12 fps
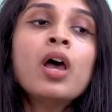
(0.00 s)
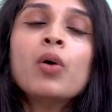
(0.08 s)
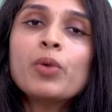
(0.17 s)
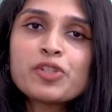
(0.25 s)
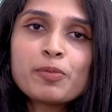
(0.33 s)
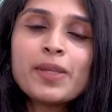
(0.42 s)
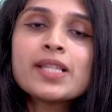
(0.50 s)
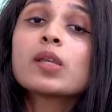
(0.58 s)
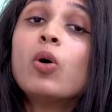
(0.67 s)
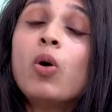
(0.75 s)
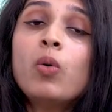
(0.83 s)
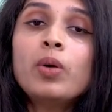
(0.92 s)
Which means
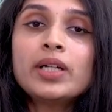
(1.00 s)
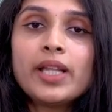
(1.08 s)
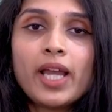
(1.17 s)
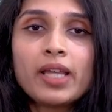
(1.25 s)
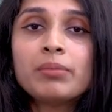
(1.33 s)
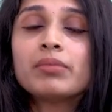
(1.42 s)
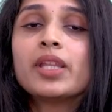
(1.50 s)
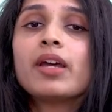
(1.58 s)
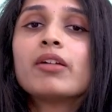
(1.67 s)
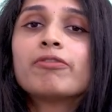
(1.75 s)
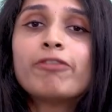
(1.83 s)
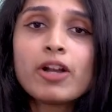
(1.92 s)
over time
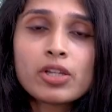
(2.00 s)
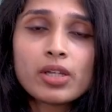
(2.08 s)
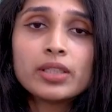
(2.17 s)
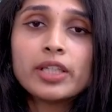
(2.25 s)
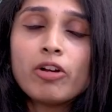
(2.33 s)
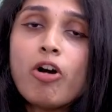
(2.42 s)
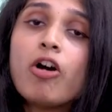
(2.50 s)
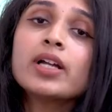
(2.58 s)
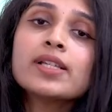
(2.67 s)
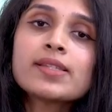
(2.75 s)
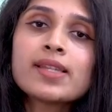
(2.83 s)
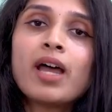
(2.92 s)
their
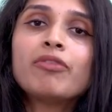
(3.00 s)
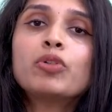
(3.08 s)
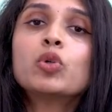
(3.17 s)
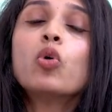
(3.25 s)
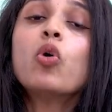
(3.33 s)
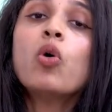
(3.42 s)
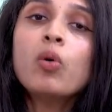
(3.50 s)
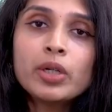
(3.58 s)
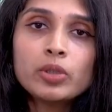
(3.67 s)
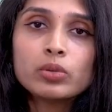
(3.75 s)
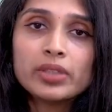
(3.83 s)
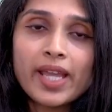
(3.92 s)
organs have to
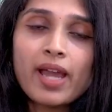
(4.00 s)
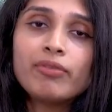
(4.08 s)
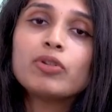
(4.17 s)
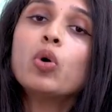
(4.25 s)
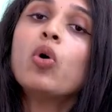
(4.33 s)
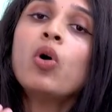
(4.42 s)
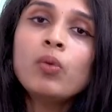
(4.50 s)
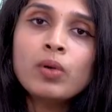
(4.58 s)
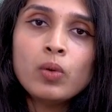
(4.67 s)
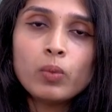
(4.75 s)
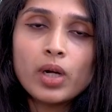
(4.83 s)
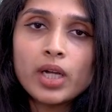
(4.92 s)
overdo, they have to
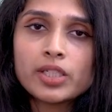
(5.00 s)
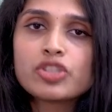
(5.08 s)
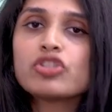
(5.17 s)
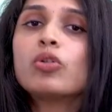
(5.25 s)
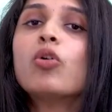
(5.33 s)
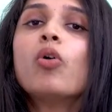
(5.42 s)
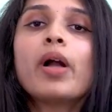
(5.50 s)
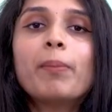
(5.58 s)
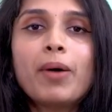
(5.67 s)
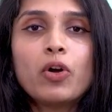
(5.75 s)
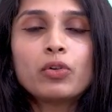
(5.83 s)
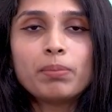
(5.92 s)
overwork to go
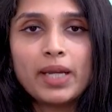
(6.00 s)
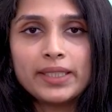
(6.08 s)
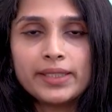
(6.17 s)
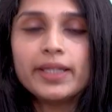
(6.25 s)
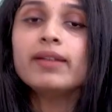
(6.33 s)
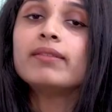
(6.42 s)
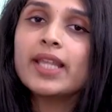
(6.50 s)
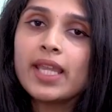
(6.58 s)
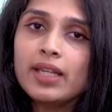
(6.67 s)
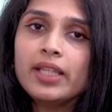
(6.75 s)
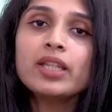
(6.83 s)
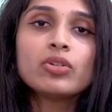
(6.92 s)
about by their
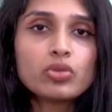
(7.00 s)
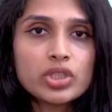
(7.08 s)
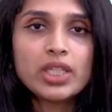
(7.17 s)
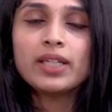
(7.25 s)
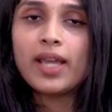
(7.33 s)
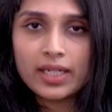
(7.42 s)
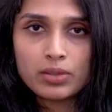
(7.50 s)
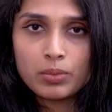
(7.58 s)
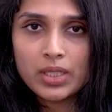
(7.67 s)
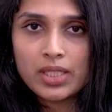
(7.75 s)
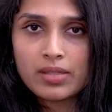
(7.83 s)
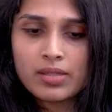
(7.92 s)
daily routine
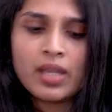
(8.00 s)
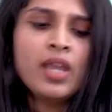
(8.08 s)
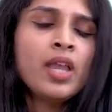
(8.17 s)
activities.